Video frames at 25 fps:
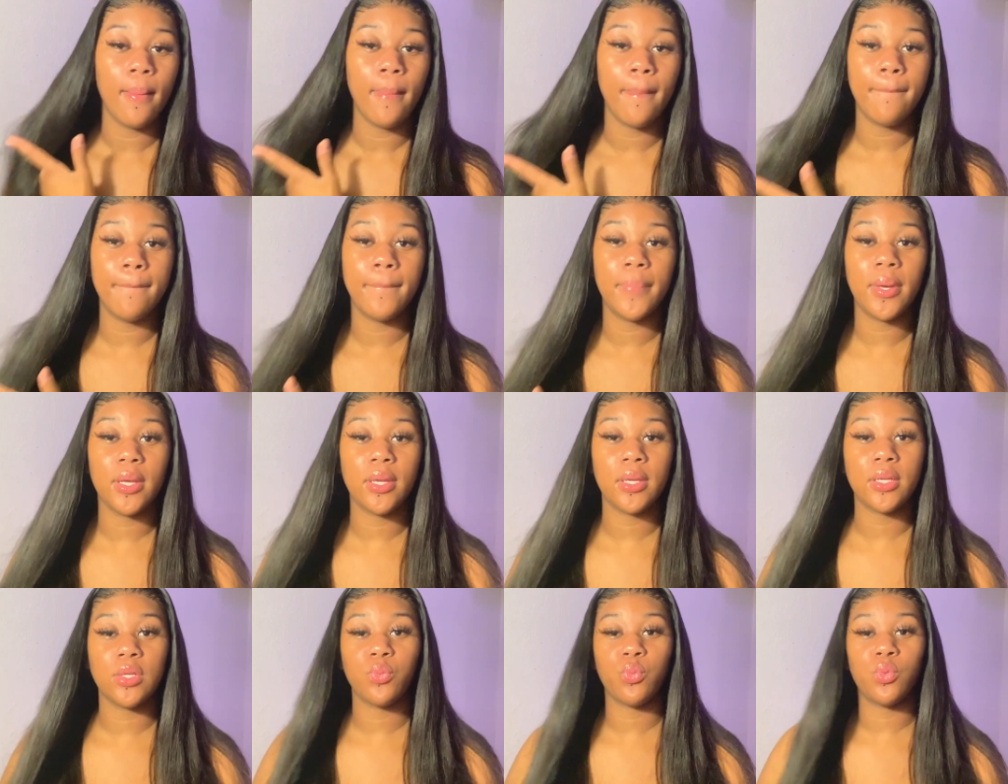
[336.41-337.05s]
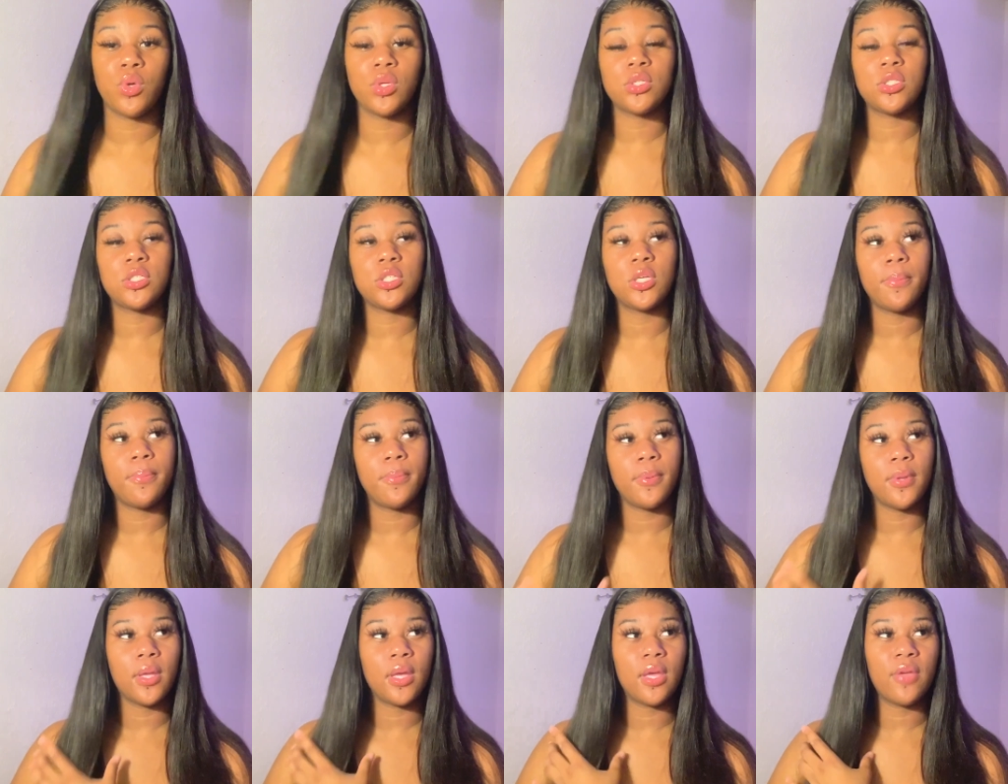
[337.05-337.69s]
But with
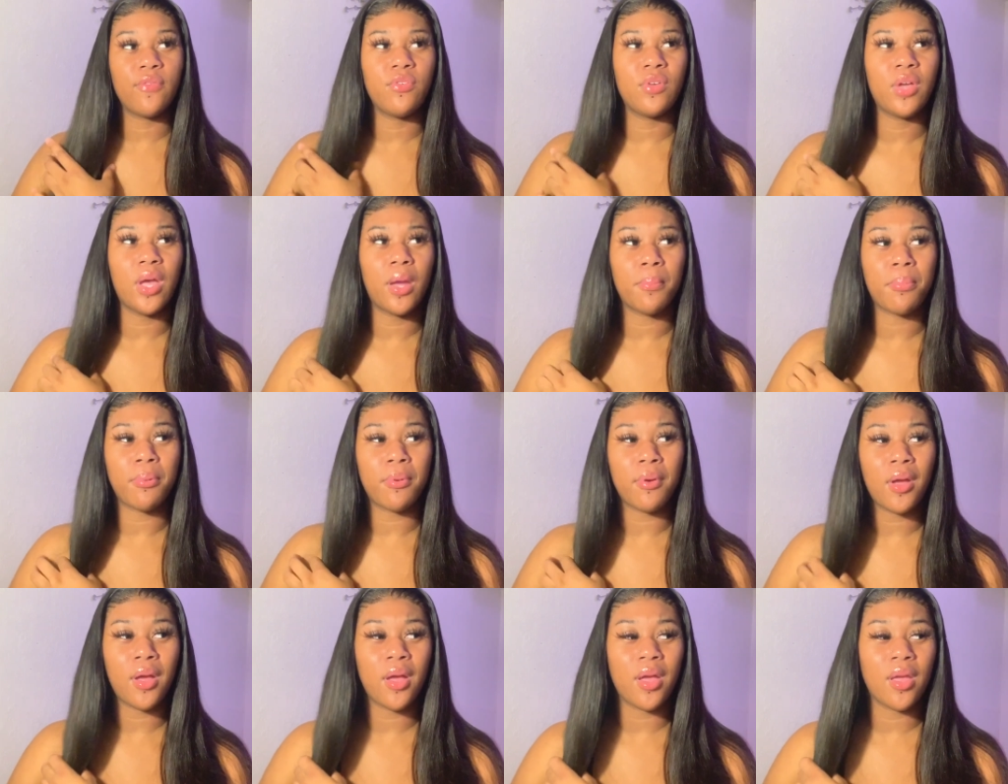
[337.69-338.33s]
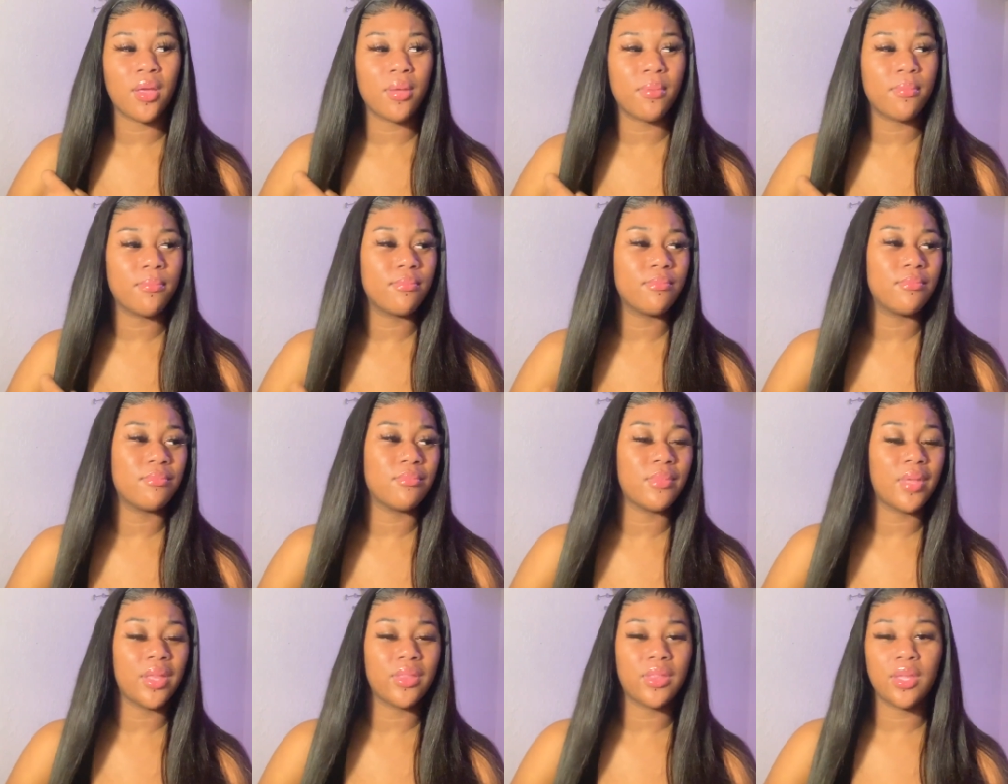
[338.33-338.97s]
shipping, if you got Prime,
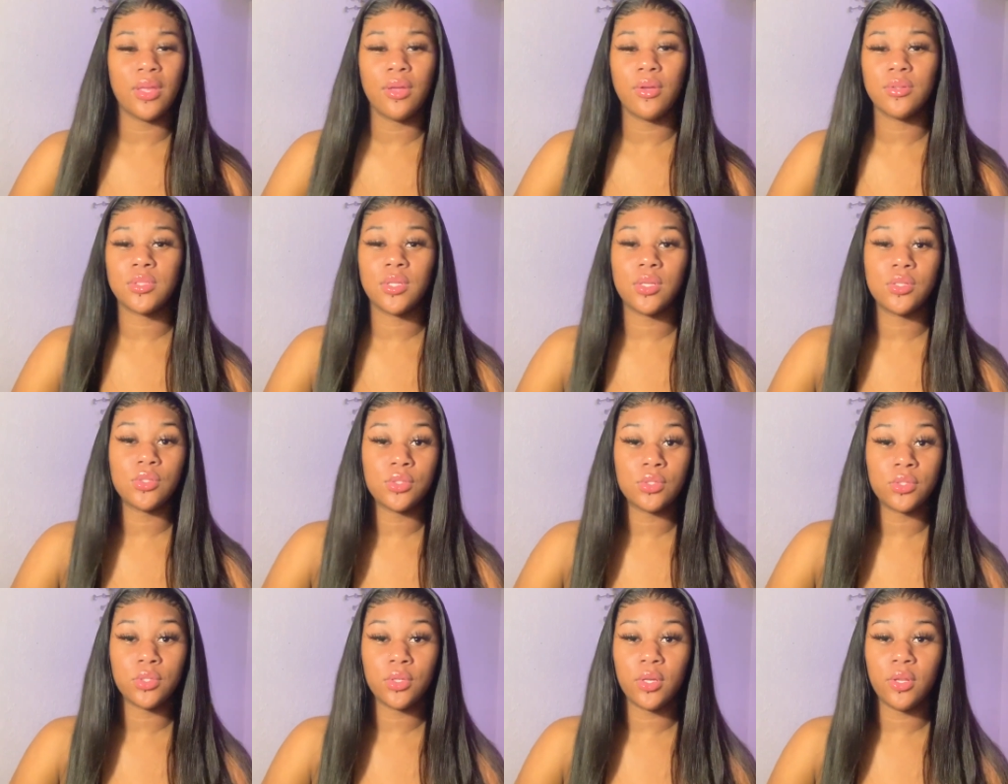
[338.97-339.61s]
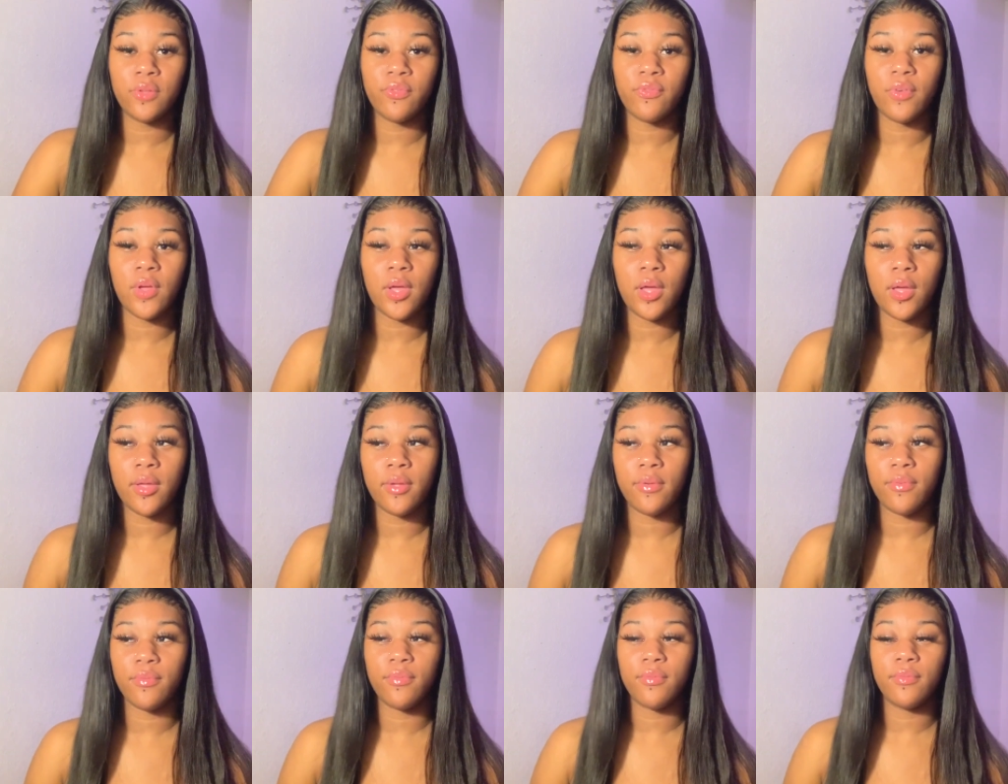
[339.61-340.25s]
I think it goes
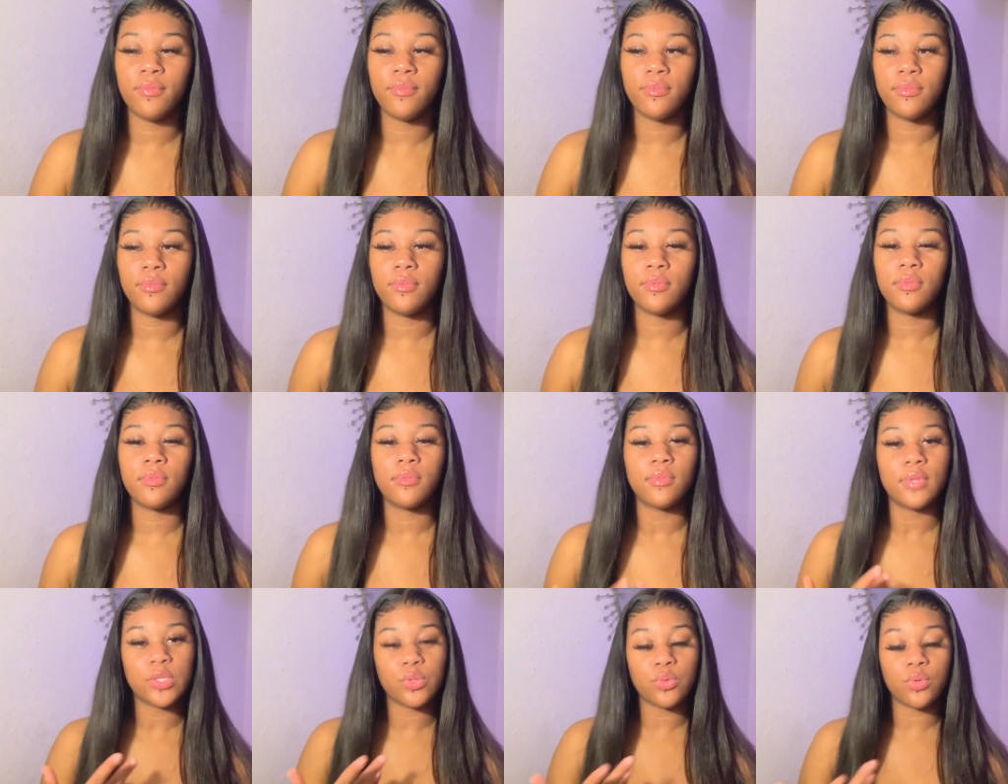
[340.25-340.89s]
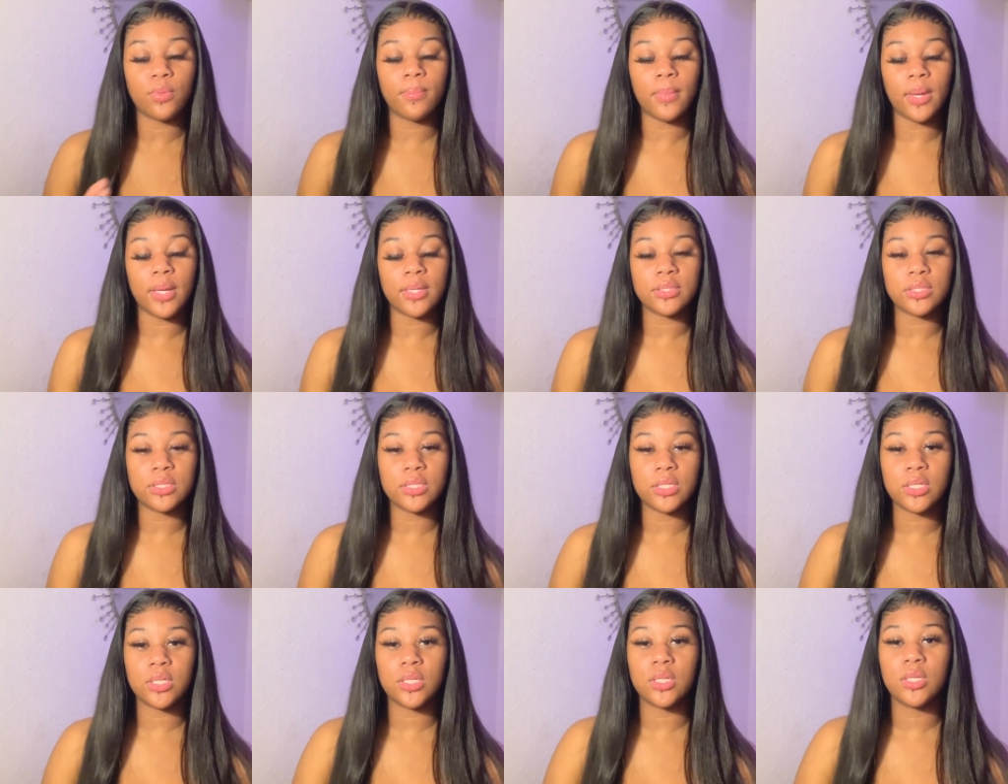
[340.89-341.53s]
135 is what mine
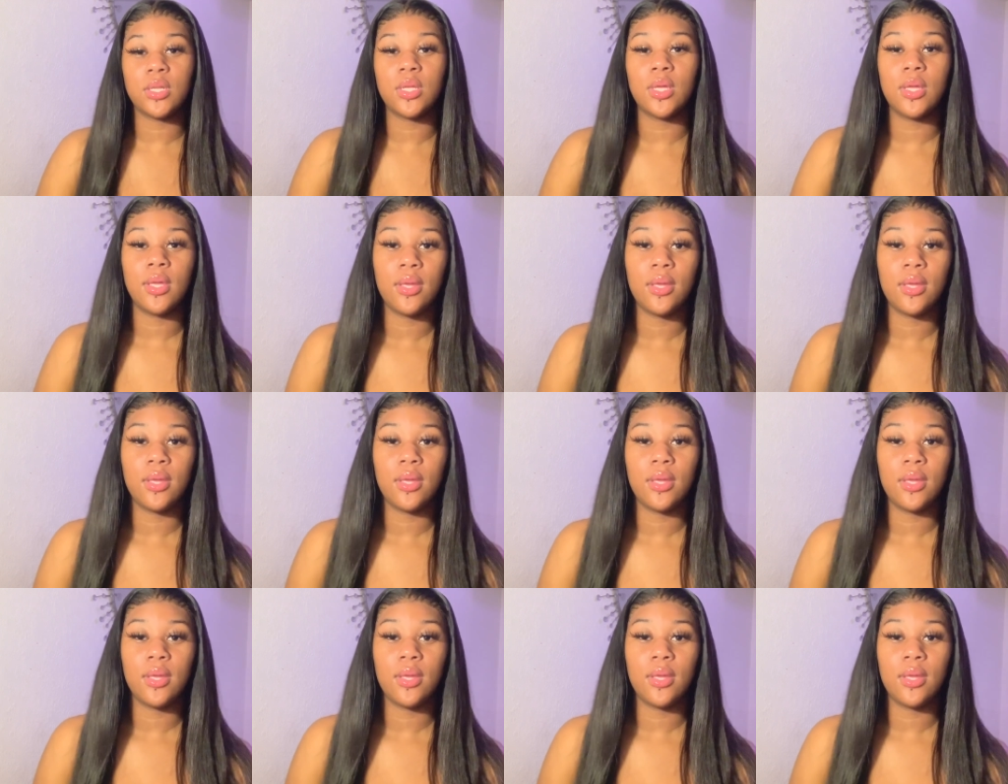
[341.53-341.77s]
did.